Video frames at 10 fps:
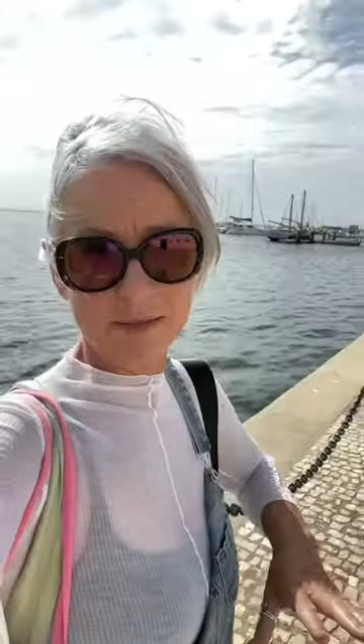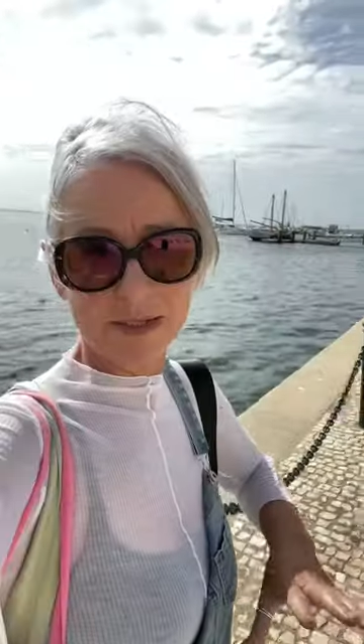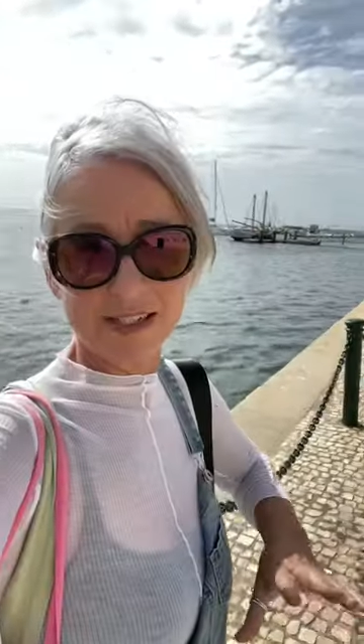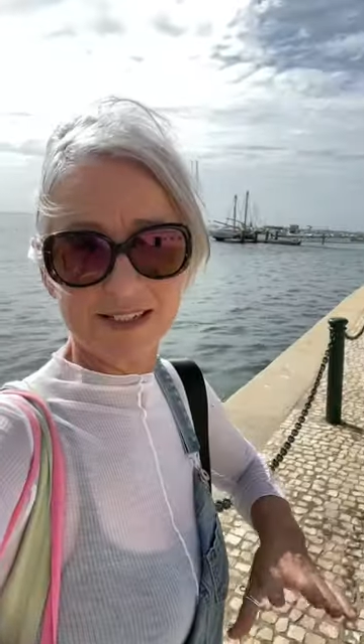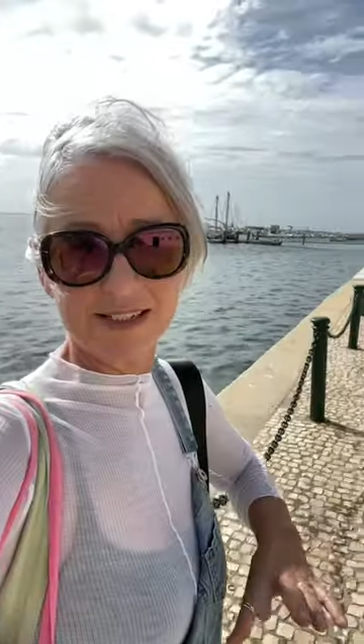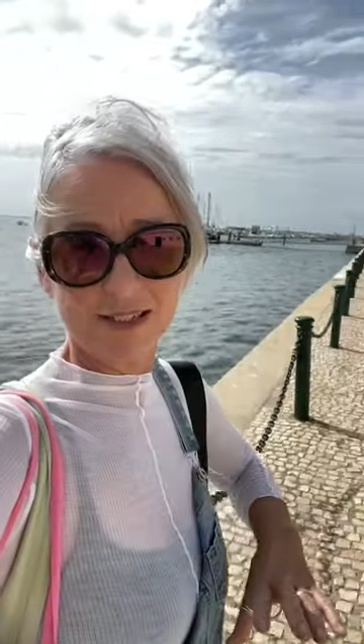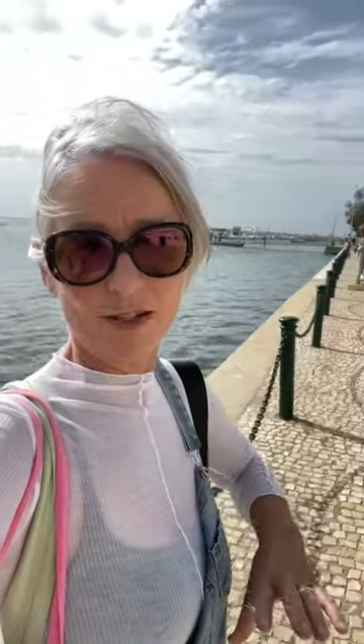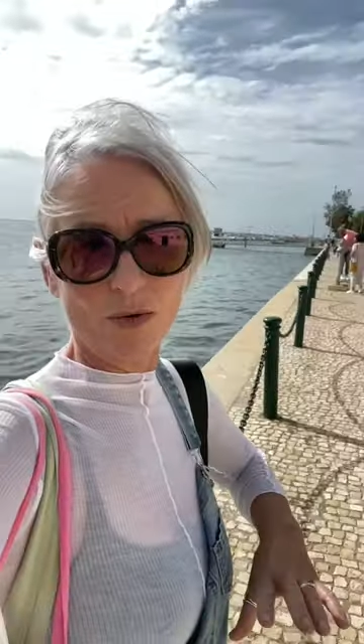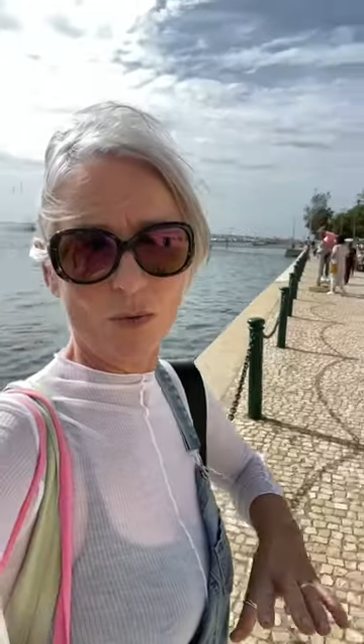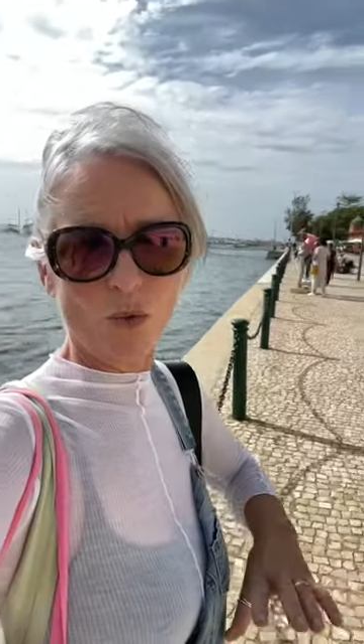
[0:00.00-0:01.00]
but it's
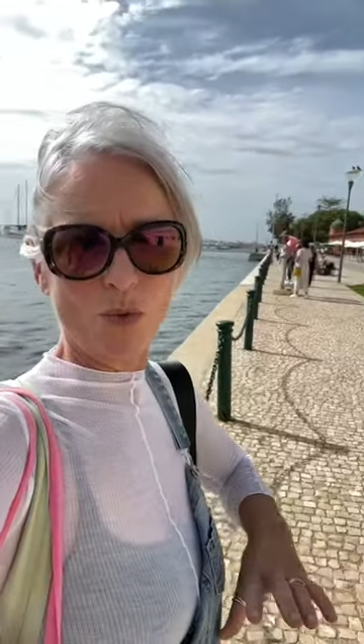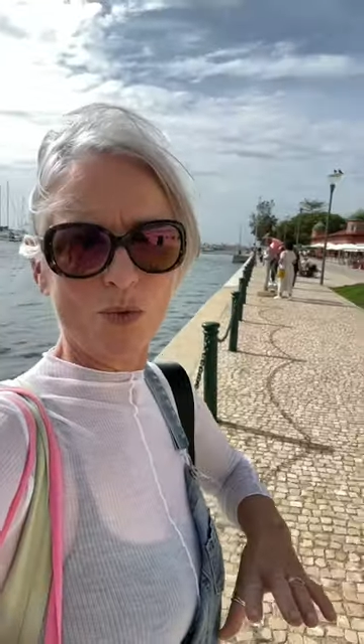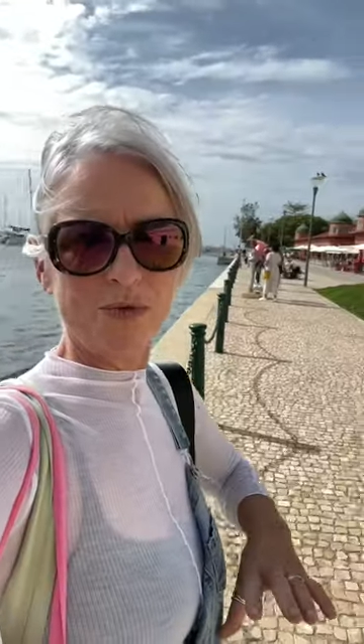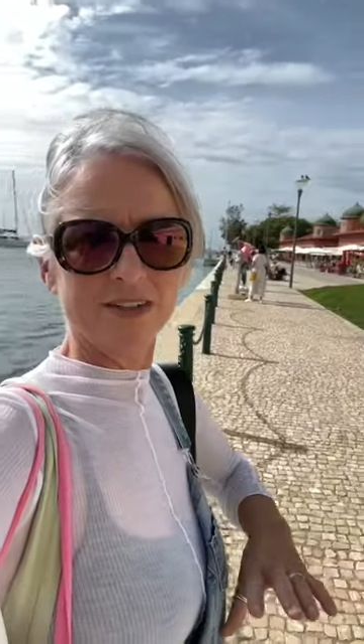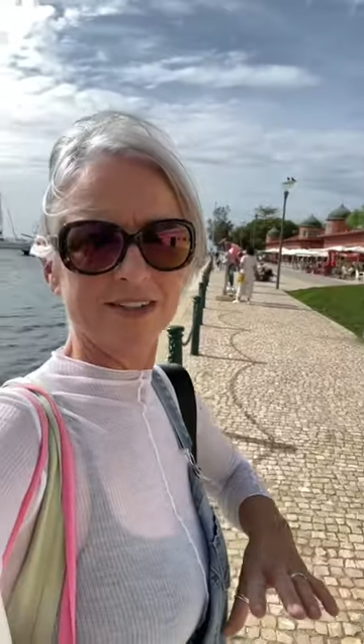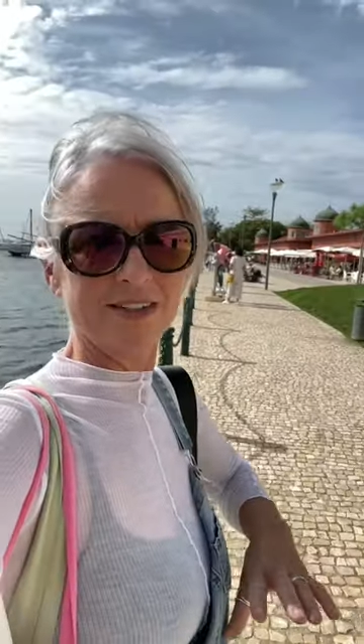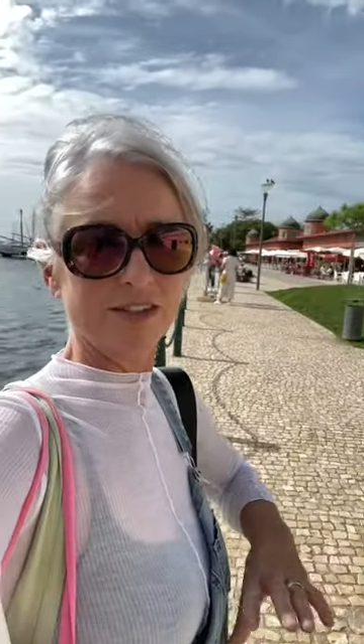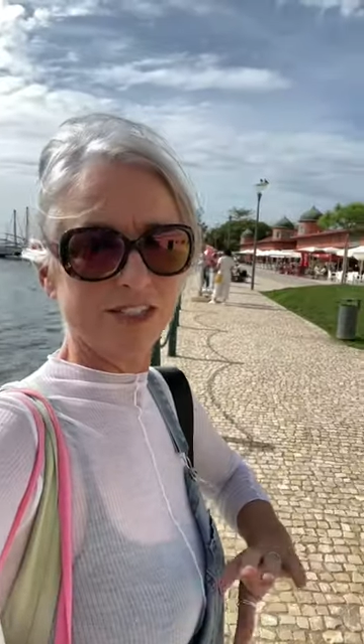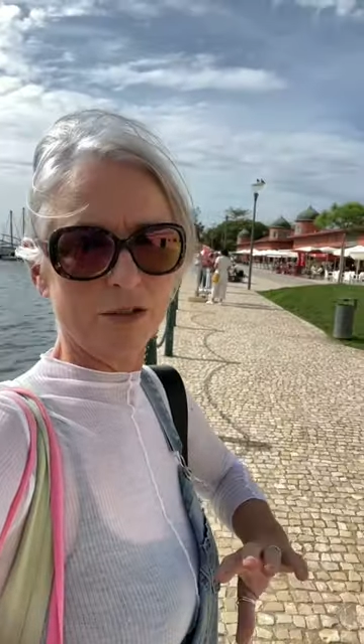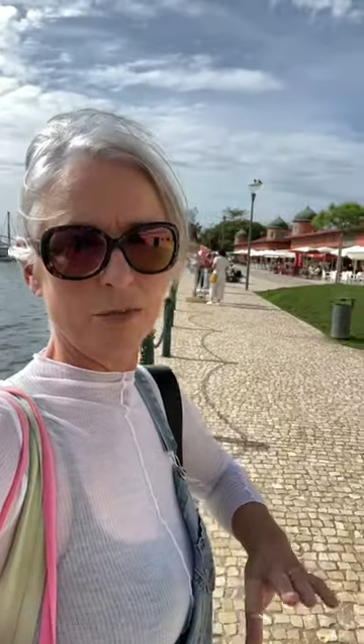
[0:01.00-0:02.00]
still warm. I
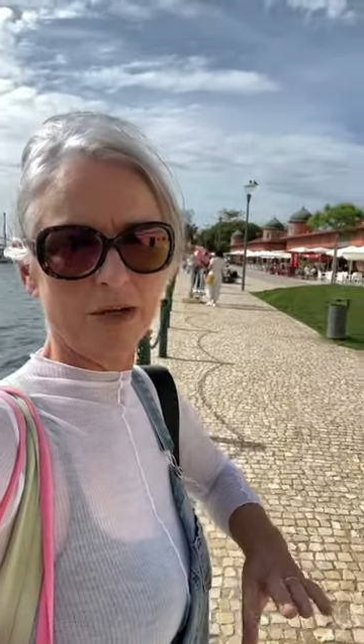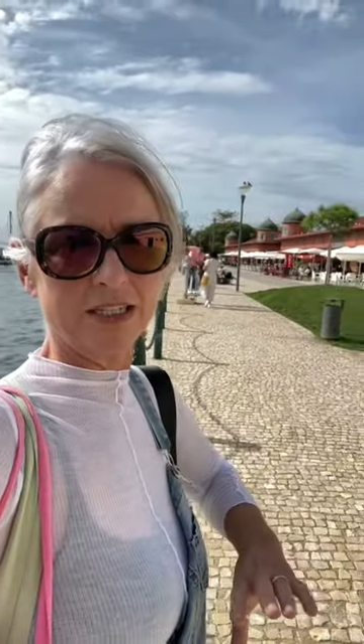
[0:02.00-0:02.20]
could still be wearing a